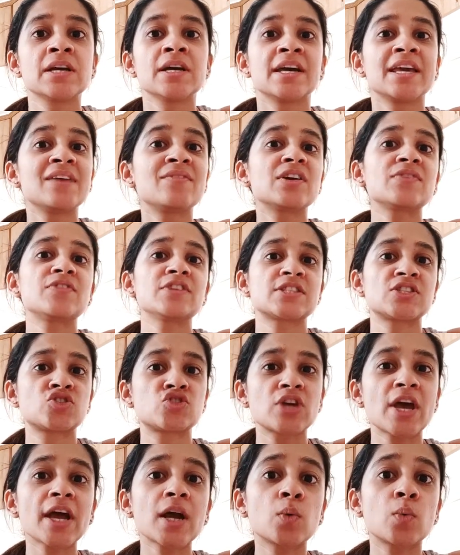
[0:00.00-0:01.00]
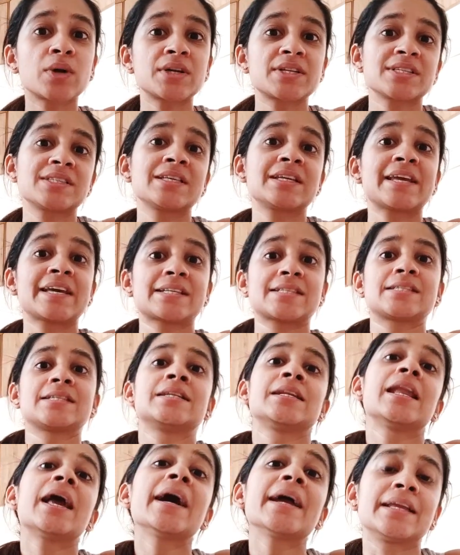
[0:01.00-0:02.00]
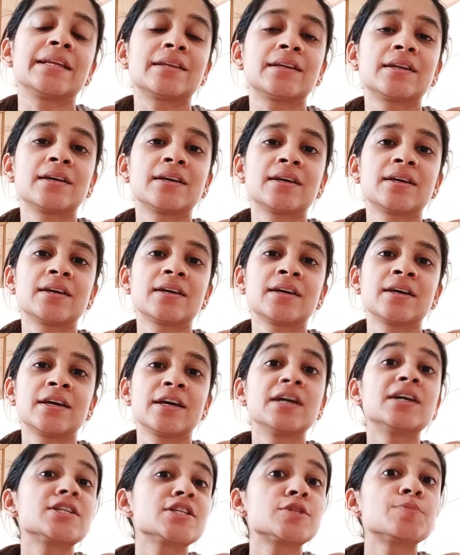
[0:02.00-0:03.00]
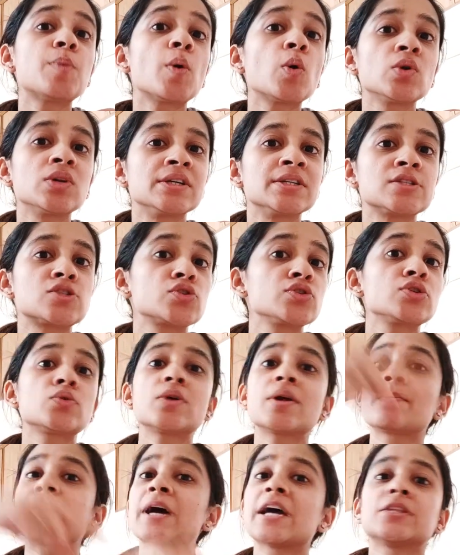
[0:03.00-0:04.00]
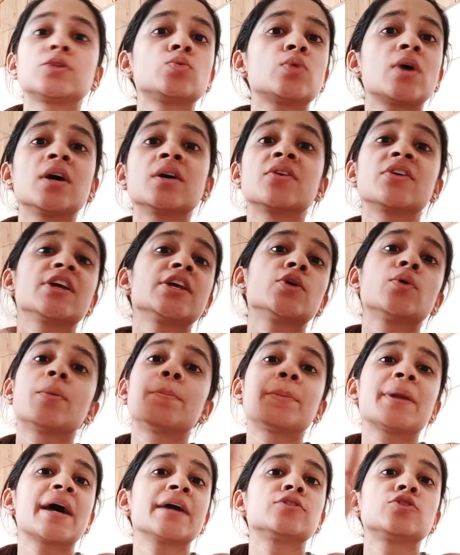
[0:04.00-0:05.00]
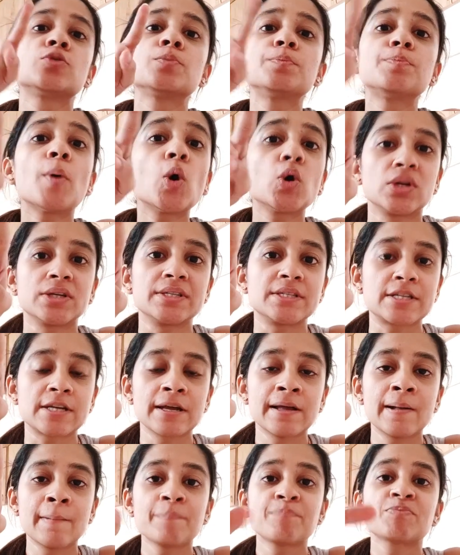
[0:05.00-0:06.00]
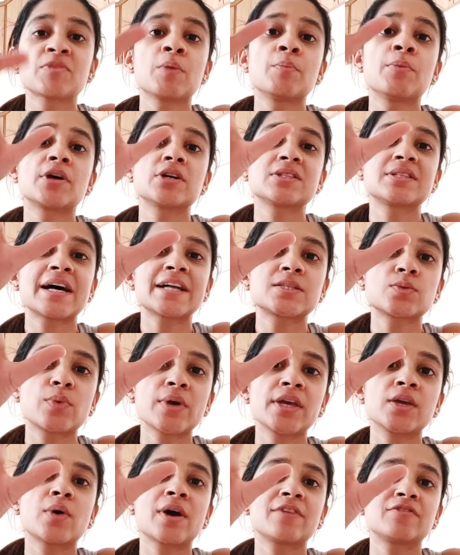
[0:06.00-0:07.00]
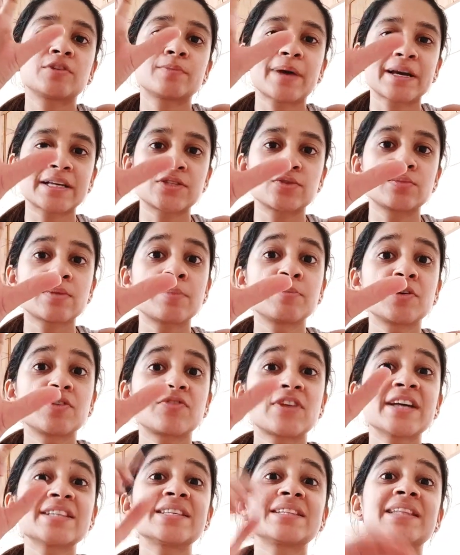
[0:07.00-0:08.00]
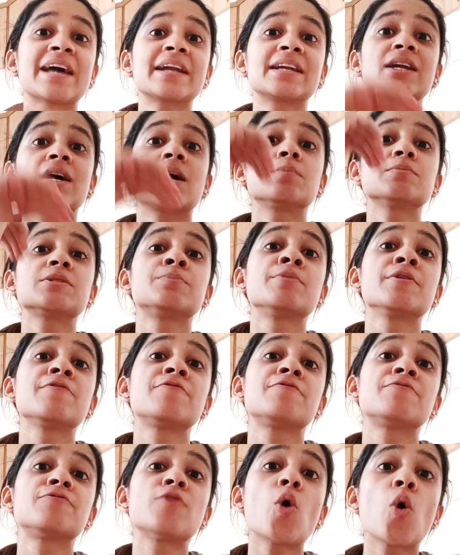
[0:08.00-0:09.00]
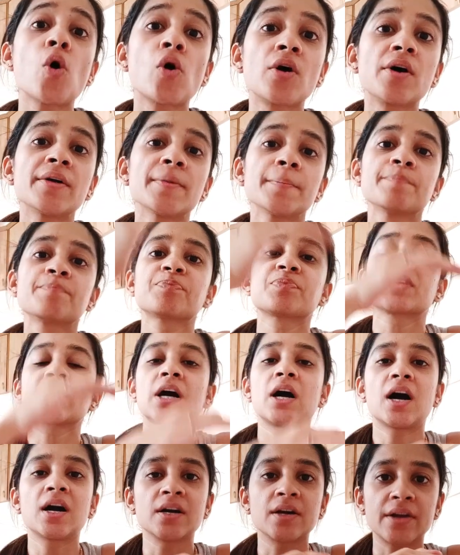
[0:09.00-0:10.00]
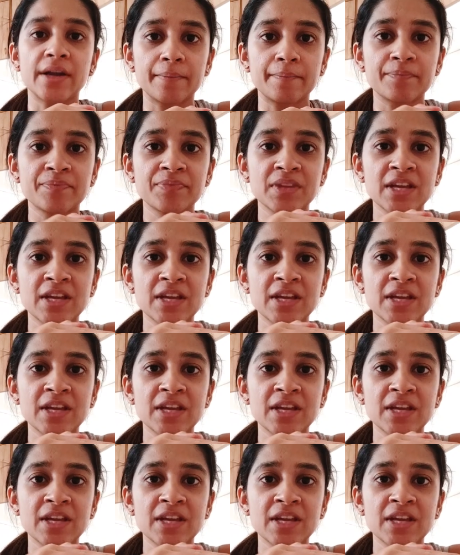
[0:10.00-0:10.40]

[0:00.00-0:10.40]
Even if it's Czech, what is the next in line? It is Poland. So you don't apply through Hungary, you apply through Poland, because that's where you have the maximum number of nights, and that comes before Hungary,